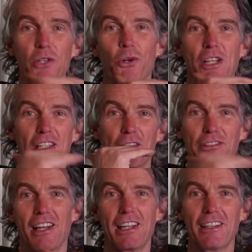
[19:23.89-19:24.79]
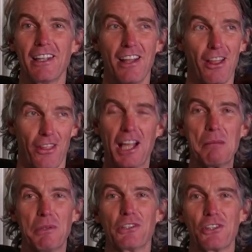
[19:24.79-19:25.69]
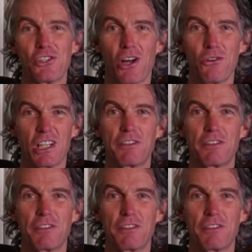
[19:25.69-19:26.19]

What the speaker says: on it and you're flying, that can be really challenging.